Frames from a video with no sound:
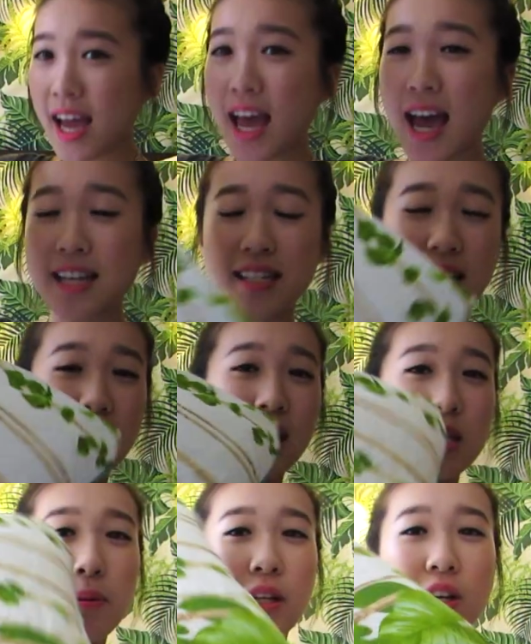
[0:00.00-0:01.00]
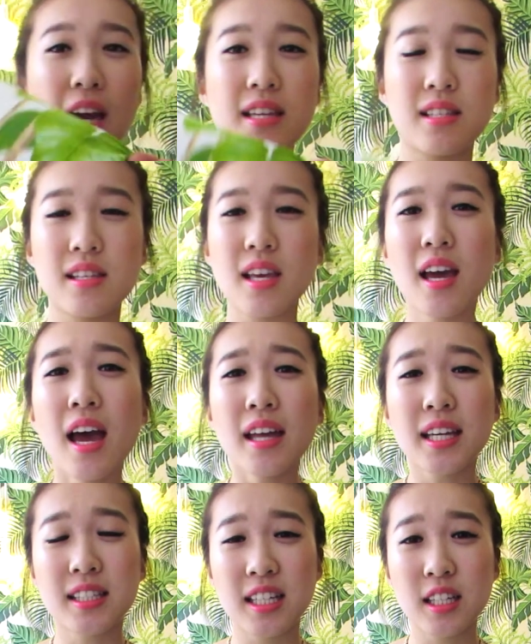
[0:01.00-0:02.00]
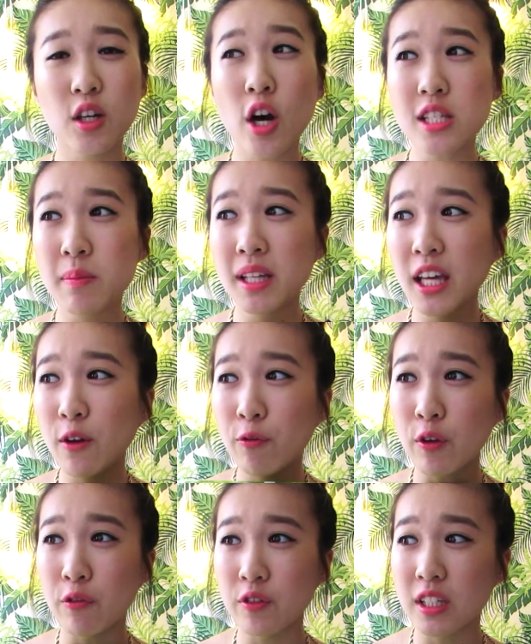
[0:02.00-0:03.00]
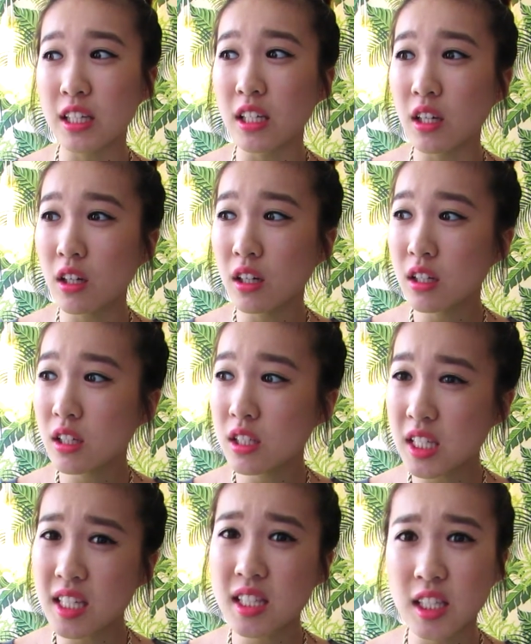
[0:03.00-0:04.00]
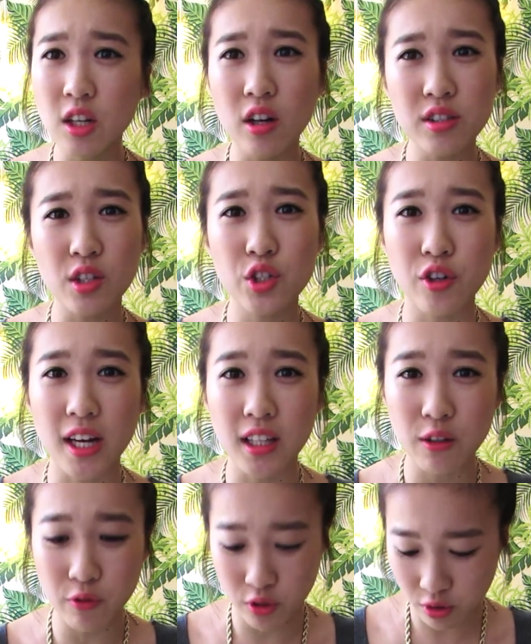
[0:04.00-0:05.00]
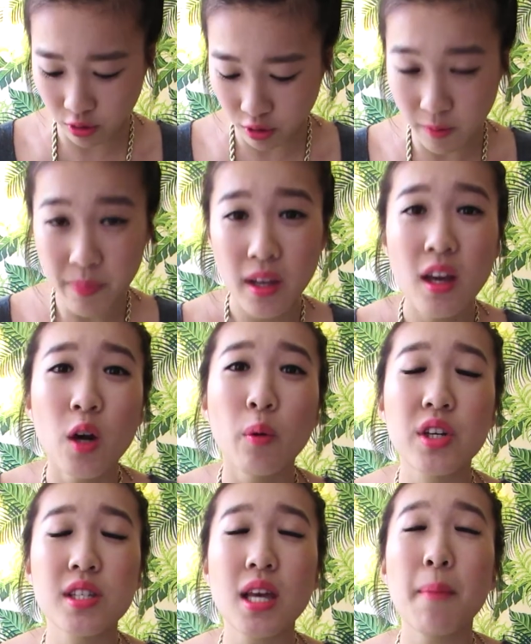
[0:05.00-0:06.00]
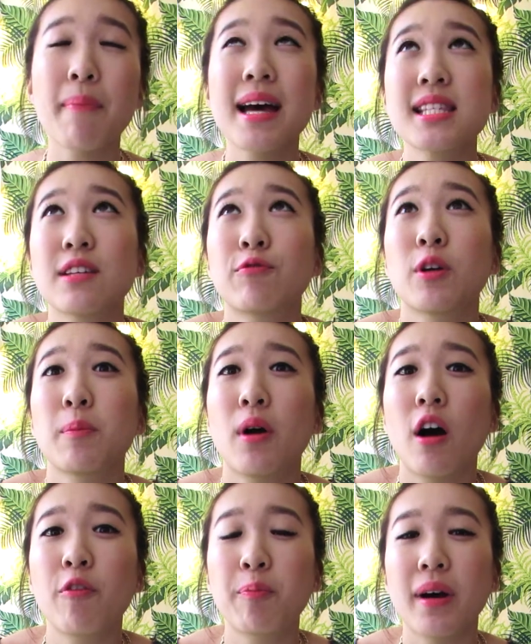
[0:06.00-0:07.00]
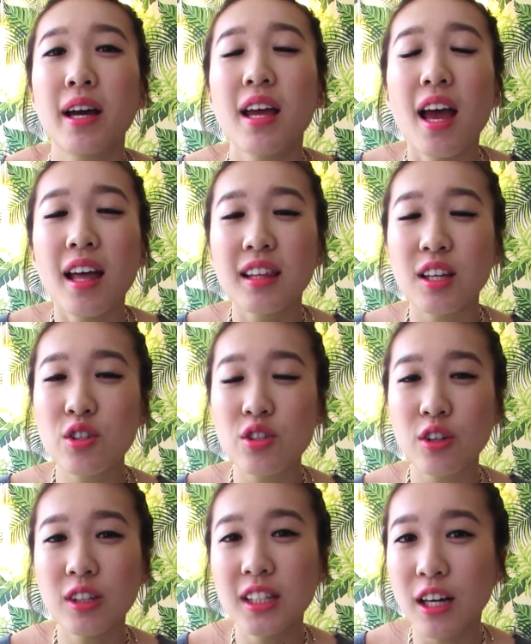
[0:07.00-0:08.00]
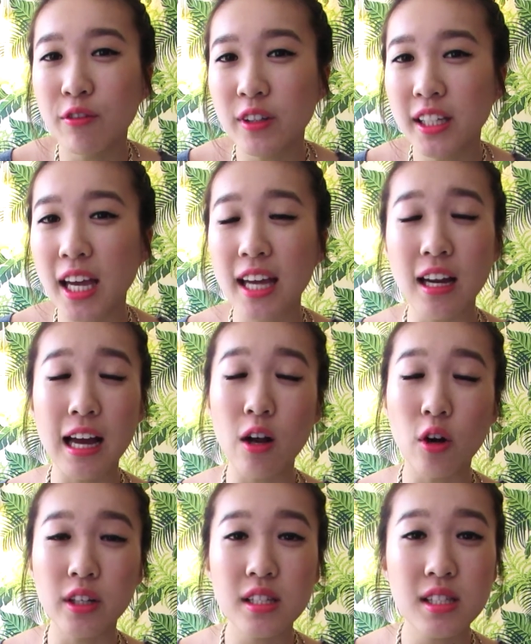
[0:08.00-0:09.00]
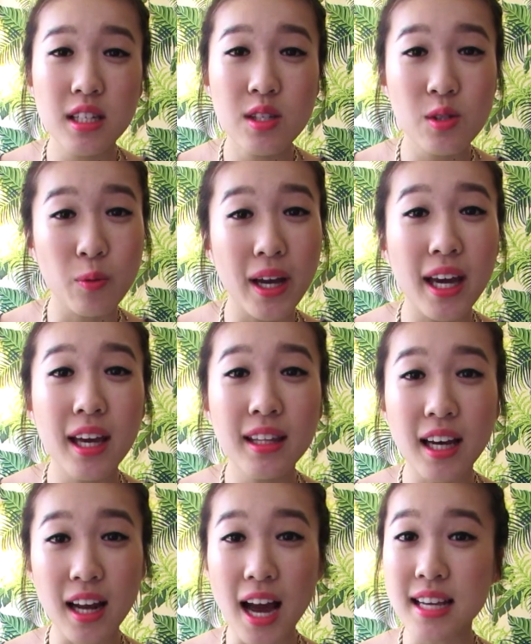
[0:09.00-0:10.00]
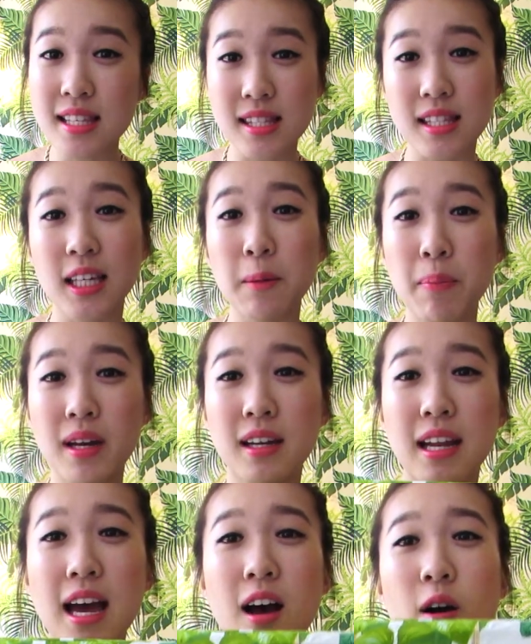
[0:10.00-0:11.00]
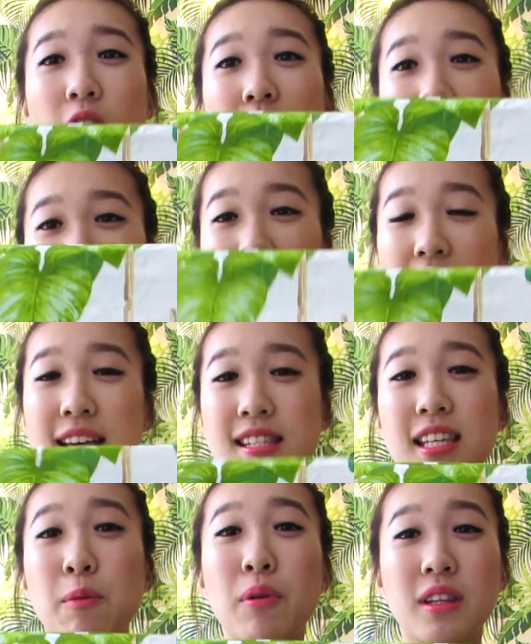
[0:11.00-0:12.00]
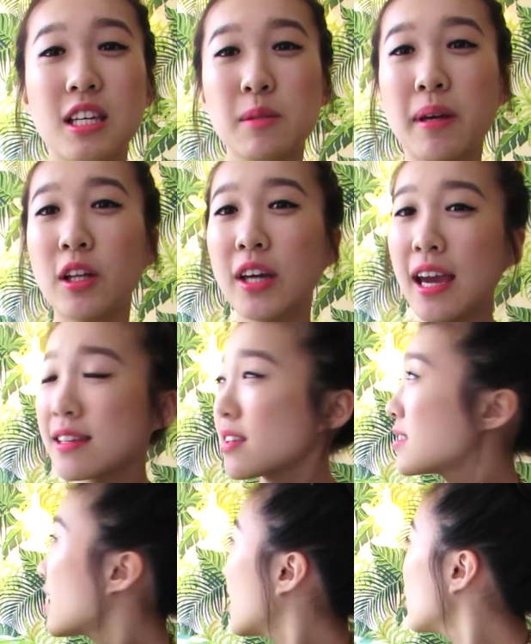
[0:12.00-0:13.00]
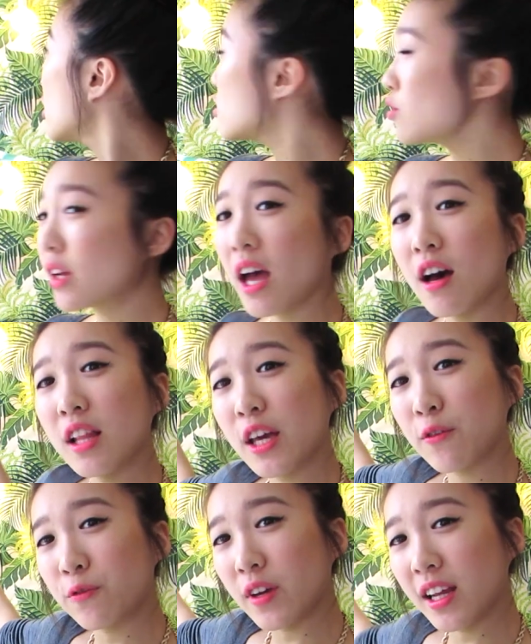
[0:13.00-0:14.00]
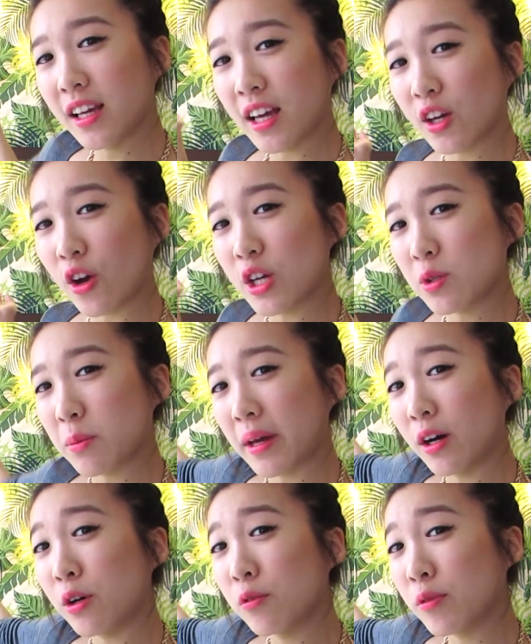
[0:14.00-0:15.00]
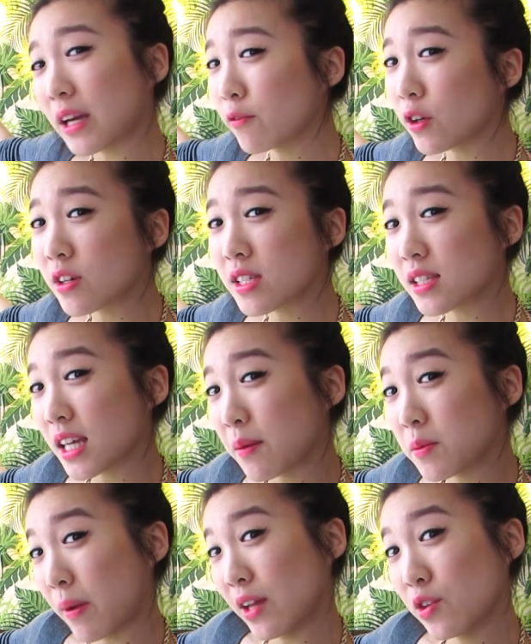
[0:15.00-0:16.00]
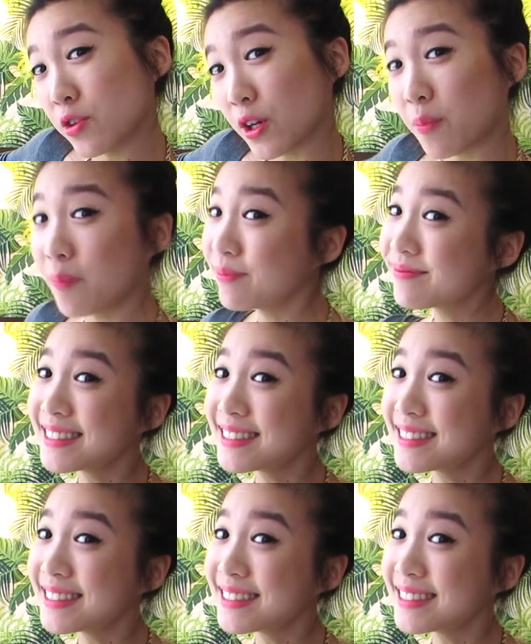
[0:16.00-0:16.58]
I had to get these pillowcases. It did cost me like 50 $60 Australian for two, which is a massive ripoff, but they're so lovely and I honestly swear that I sleep better now that I sleep with these pillowcases. And just look how like fitting it goes with my whole rainforest themed bedroom